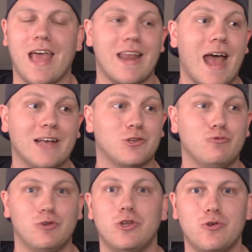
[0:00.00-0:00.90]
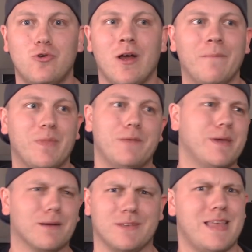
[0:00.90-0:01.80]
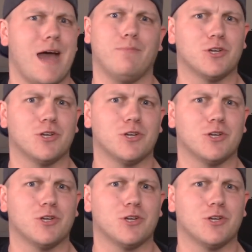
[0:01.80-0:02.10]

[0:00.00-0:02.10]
And as you do, it becomes that